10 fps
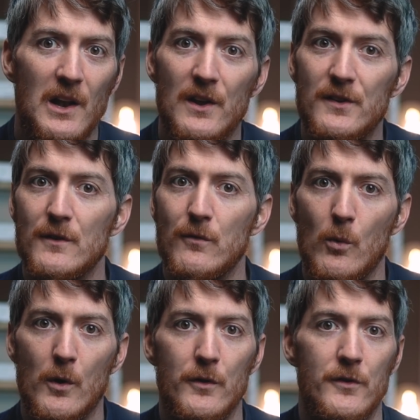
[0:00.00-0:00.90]
a list of
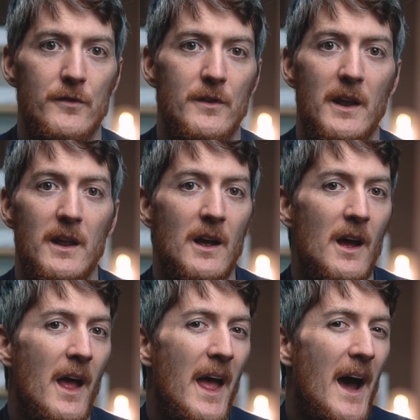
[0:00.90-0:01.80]
words that
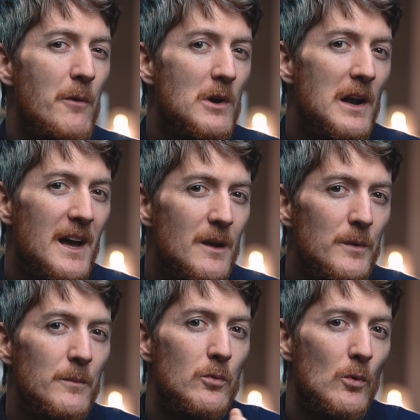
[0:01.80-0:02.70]
I would like
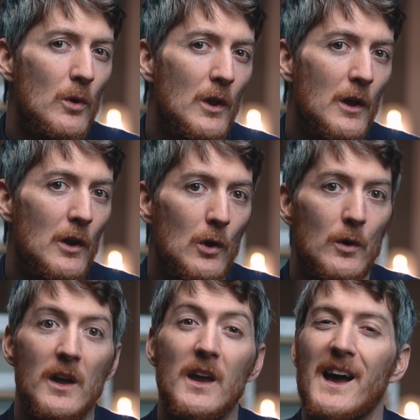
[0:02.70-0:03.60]
people
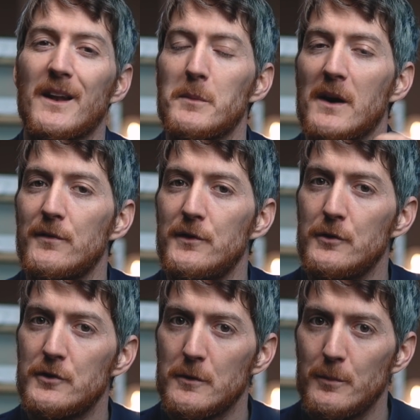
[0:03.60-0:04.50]
looking at my
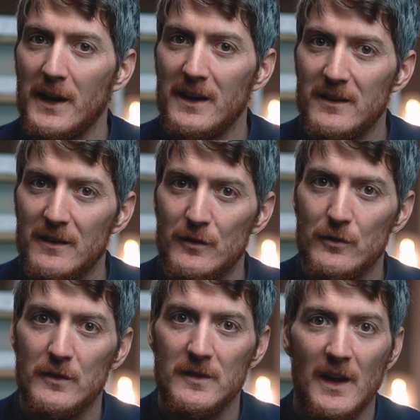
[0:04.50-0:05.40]
future paintings
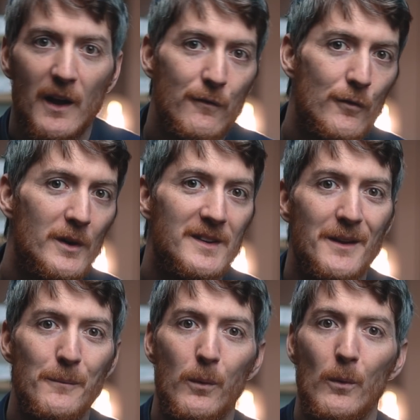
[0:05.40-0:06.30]
to say. For
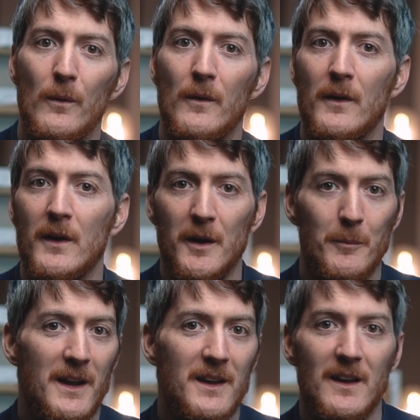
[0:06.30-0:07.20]
example, in
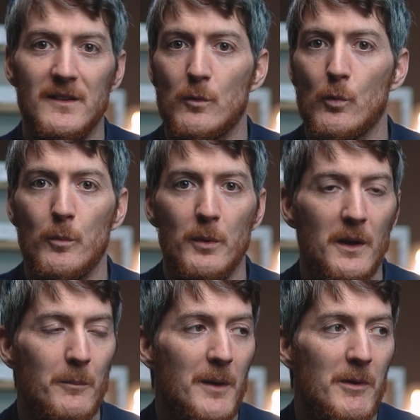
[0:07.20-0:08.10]
my case it would
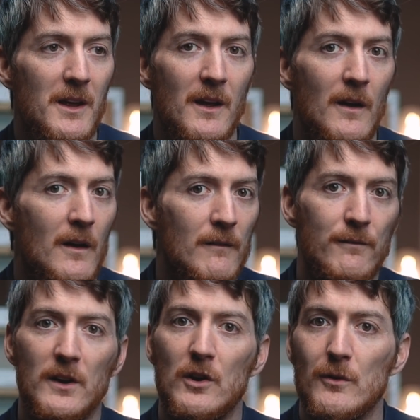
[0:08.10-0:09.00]
be maybe
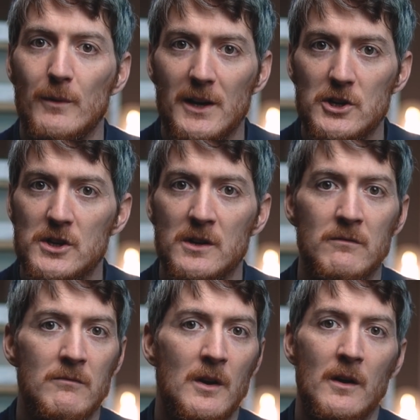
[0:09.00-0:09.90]
figuration,